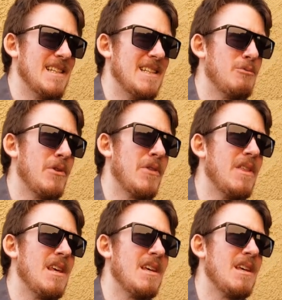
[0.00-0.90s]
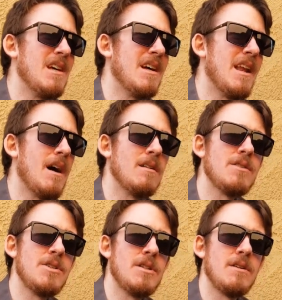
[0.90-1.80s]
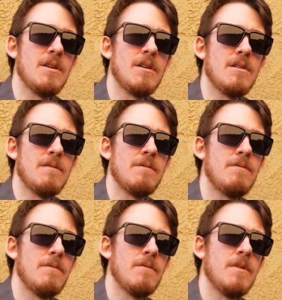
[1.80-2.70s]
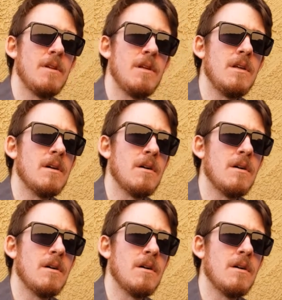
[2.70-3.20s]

with the analogy of the